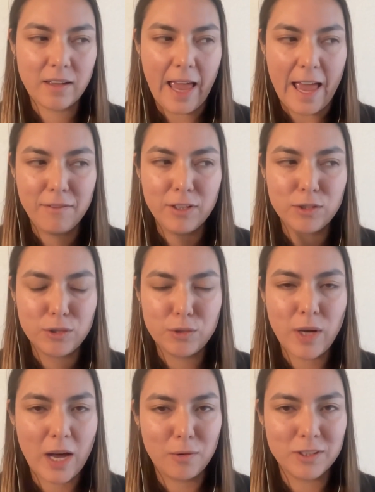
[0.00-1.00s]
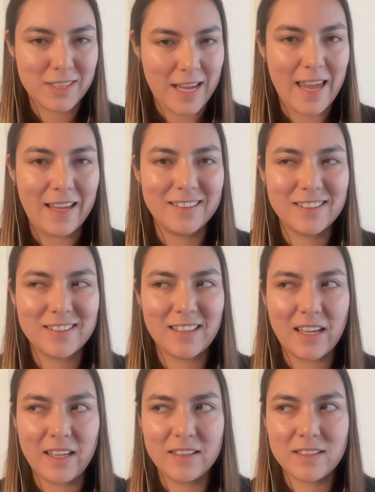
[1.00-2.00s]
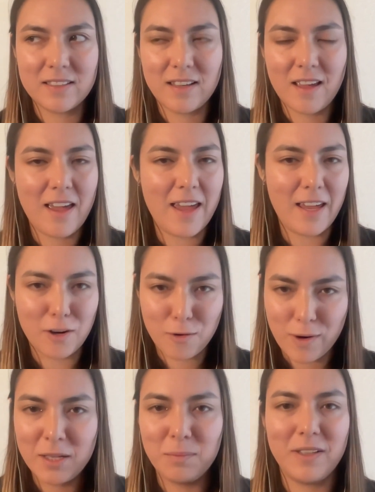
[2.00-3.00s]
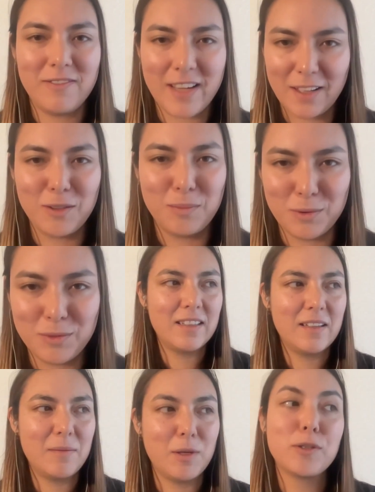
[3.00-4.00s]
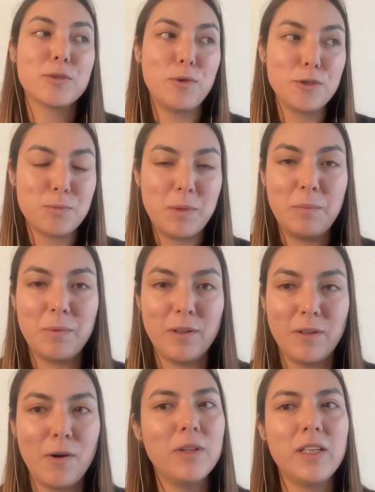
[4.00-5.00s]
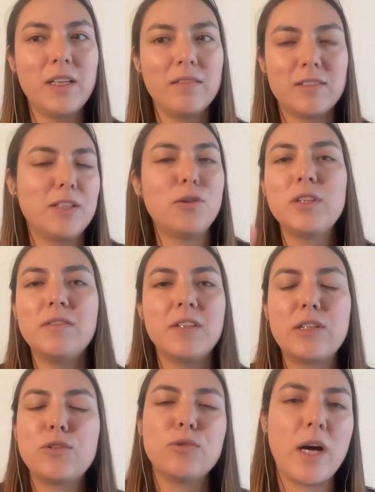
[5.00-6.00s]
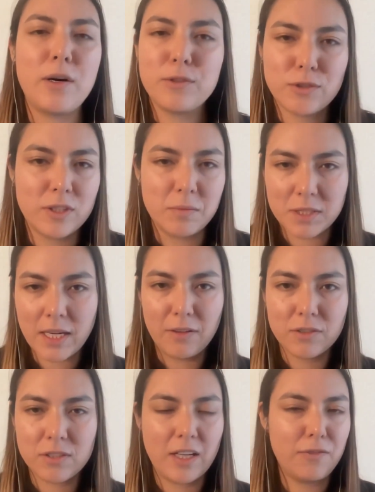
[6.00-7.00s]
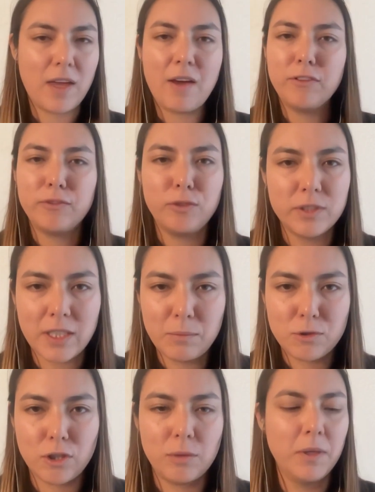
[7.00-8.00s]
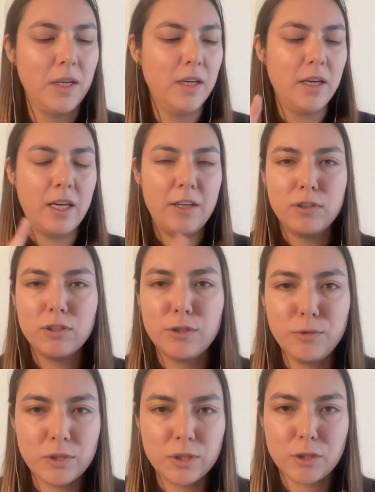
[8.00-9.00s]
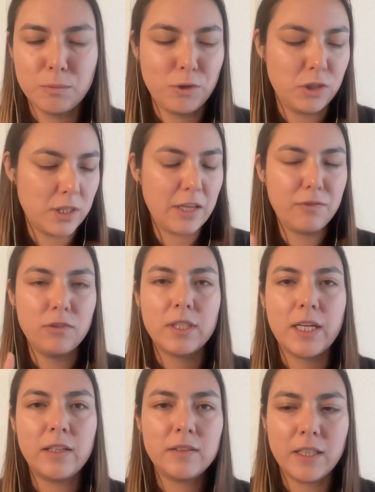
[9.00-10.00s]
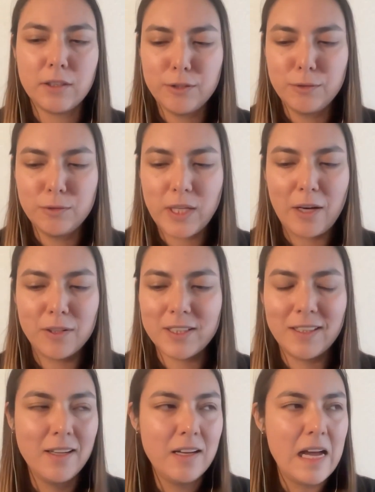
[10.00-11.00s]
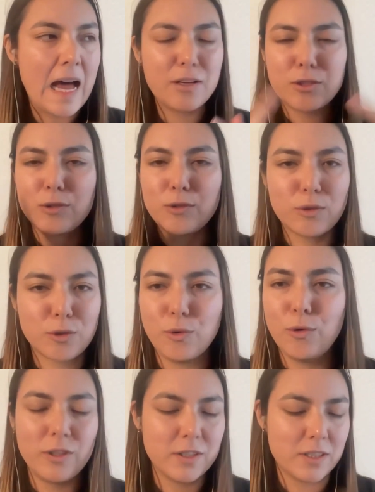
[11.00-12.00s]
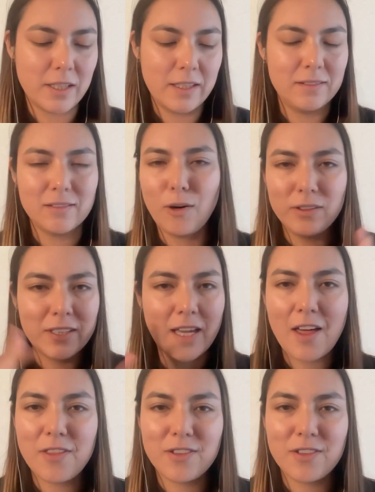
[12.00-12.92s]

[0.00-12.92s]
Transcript: Having 2-hour days is incredibly valuable, because most people they don't even get 2 hours to themselves. If you have a full-time job, if you include the commute, if you then include other household chores and all the other